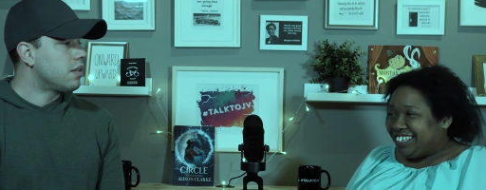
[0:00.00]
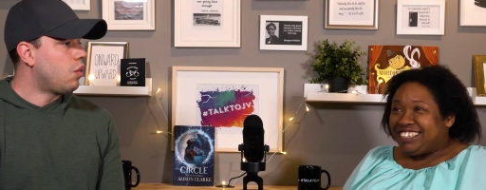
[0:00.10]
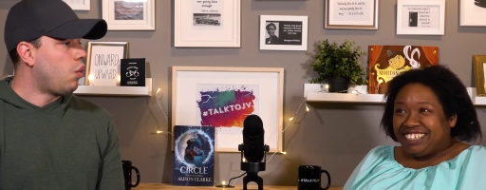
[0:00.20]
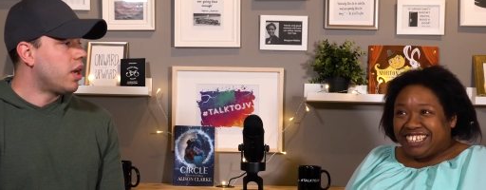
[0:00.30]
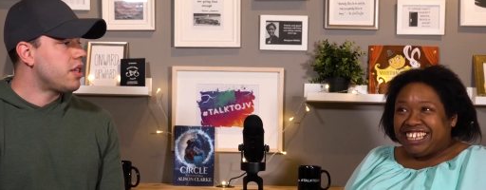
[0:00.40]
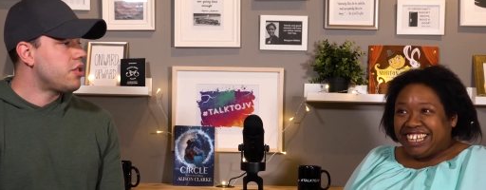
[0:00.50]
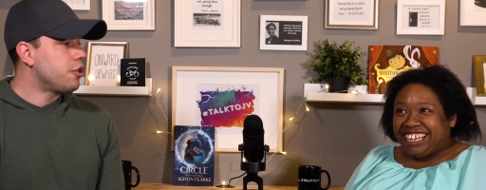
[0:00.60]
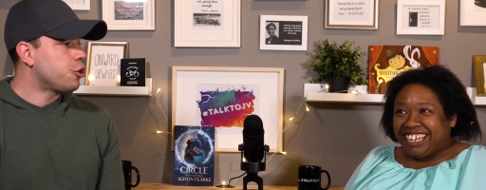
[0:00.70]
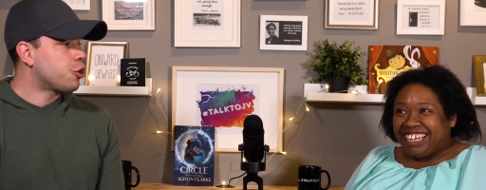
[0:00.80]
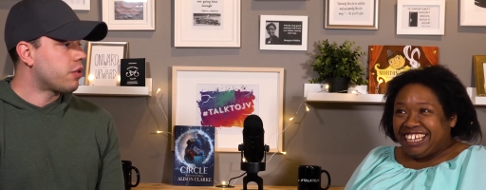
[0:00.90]
Speaker 1: What is
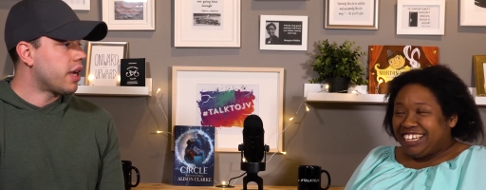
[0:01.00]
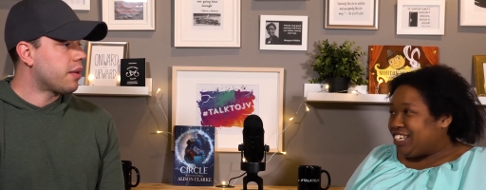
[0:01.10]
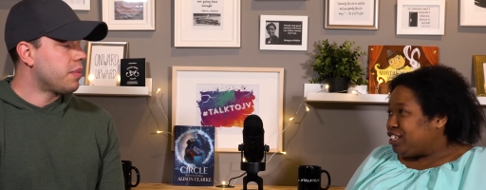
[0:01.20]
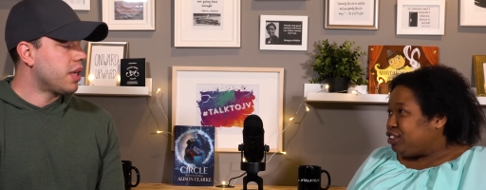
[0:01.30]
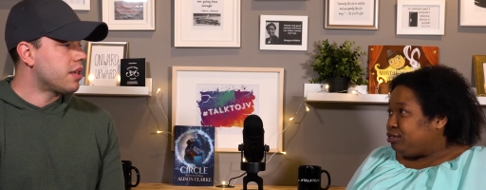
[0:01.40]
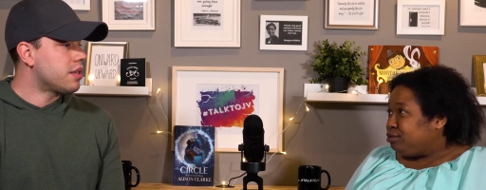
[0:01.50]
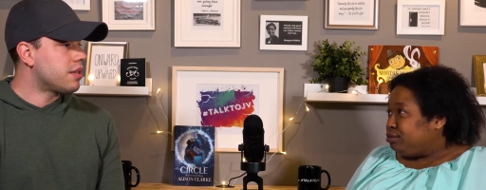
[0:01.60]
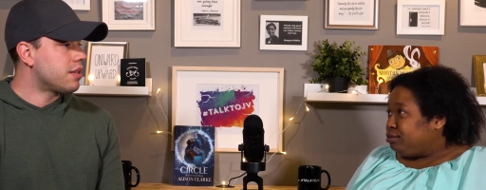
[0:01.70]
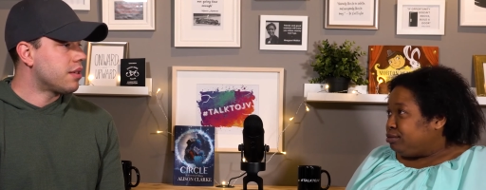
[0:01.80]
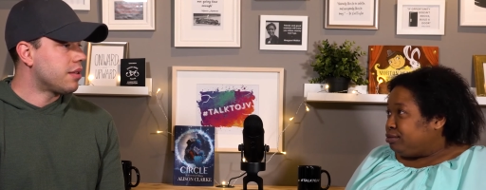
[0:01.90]
your trick?
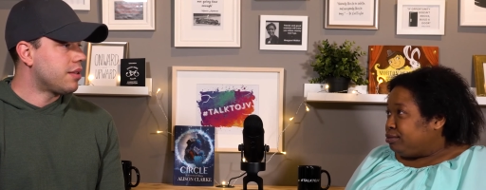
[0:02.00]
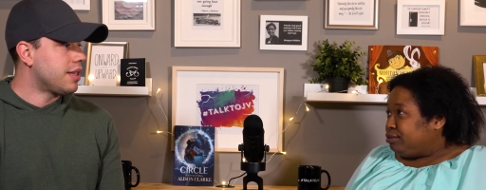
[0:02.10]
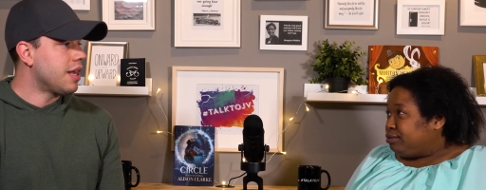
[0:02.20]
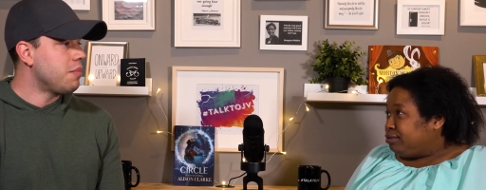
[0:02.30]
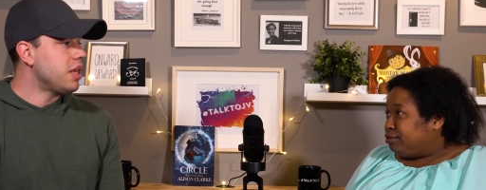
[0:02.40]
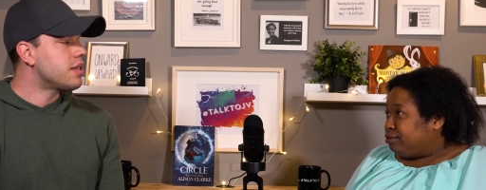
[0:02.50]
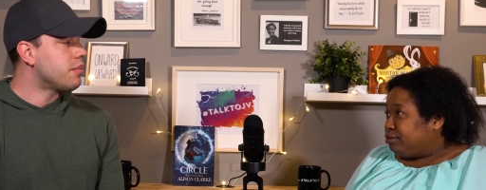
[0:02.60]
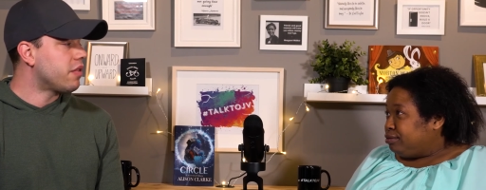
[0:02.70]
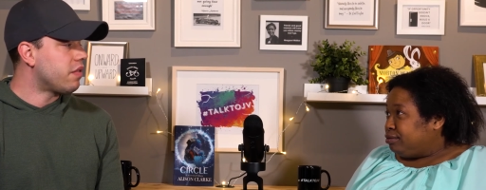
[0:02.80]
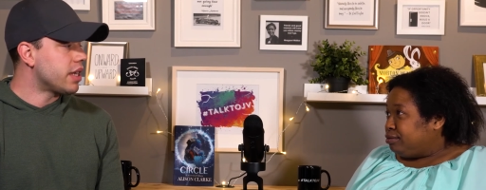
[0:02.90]
Because uh, give me
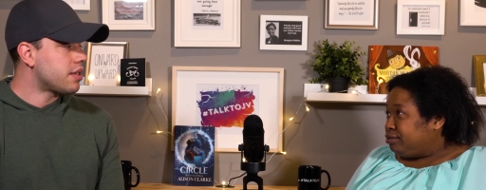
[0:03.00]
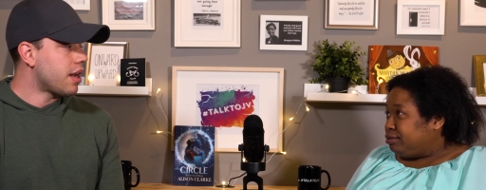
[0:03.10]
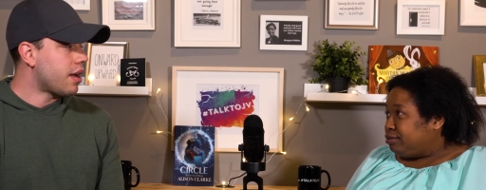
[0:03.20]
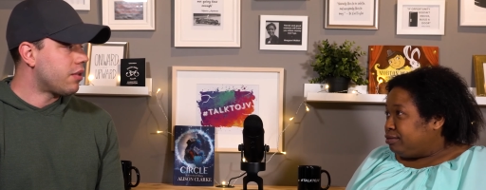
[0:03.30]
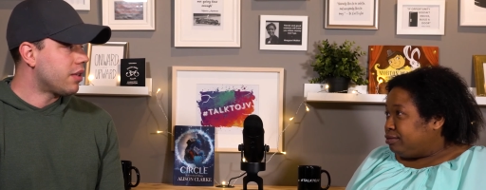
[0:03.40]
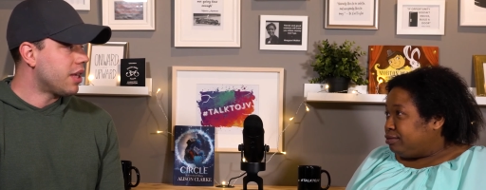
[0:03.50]
some advice now.